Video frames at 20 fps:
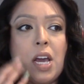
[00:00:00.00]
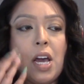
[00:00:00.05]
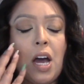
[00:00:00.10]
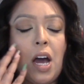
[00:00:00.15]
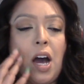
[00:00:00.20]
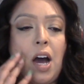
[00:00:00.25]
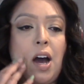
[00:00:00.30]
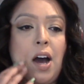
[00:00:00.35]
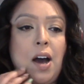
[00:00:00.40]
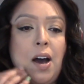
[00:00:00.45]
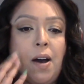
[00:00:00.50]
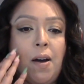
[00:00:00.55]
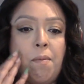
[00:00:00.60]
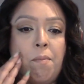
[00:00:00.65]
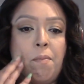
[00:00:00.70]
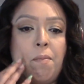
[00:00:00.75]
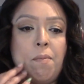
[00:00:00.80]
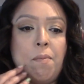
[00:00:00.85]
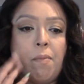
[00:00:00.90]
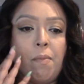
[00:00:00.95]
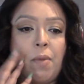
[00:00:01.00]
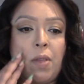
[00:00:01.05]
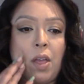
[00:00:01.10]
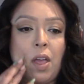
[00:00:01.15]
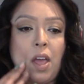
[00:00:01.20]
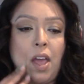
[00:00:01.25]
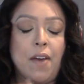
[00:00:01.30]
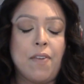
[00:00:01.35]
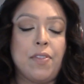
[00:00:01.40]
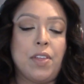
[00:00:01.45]
And
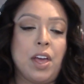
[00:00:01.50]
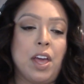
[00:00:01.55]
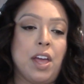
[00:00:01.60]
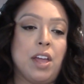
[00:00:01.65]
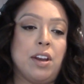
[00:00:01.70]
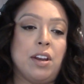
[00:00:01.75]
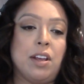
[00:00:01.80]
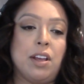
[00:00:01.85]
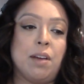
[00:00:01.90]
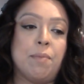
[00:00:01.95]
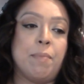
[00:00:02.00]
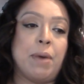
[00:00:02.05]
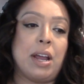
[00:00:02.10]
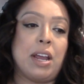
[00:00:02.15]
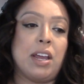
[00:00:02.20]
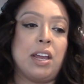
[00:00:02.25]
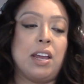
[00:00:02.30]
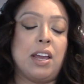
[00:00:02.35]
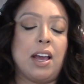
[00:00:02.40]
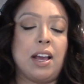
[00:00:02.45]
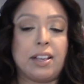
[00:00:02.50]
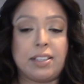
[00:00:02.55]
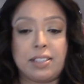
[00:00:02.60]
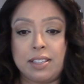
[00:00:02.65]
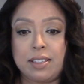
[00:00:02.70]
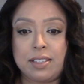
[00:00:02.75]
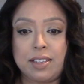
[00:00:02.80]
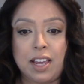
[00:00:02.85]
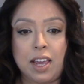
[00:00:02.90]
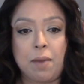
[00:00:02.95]
then my ex's
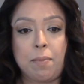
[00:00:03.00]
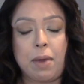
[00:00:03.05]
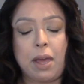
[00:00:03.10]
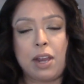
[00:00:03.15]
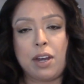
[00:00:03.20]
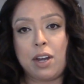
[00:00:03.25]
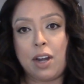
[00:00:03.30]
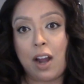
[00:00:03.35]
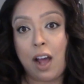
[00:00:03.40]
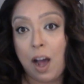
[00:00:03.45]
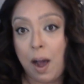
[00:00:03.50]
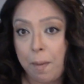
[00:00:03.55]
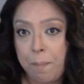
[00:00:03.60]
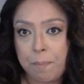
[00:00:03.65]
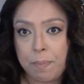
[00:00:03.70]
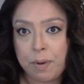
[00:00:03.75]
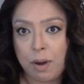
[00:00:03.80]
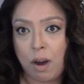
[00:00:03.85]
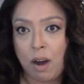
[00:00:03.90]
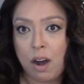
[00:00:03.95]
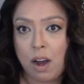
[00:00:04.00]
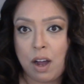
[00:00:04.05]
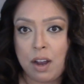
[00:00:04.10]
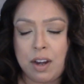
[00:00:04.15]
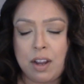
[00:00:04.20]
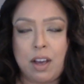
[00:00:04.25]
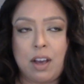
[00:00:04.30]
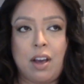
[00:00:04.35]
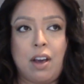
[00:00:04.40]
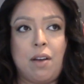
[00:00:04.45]
name ended up
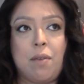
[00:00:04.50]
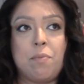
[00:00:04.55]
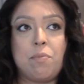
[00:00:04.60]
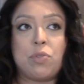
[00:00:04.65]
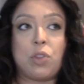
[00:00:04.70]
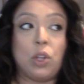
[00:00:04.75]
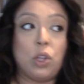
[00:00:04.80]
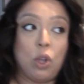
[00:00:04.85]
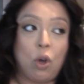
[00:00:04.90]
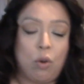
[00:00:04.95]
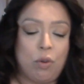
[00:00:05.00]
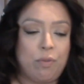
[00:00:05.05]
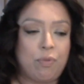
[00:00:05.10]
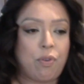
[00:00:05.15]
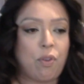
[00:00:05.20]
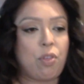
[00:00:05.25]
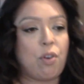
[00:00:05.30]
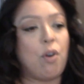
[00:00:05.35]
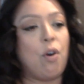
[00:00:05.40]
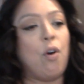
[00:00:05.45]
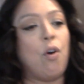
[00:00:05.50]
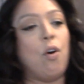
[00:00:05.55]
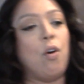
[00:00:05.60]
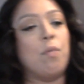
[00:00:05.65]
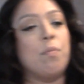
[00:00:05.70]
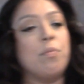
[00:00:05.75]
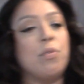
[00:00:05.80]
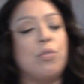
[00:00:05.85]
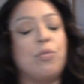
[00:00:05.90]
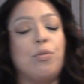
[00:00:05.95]
on the loan for the
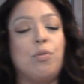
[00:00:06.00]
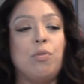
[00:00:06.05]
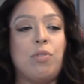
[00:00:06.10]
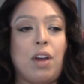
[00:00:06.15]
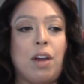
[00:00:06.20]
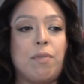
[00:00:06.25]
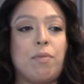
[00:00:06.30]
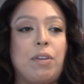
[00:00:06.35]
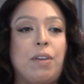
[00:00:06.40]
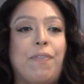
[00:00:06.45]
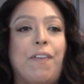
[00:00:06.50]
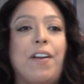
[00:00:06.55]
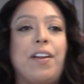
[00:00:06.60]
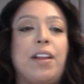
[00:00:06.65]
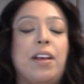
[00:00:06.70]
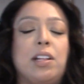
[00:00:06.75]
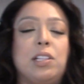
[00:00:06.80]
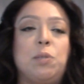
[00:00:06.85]
home through that refinance.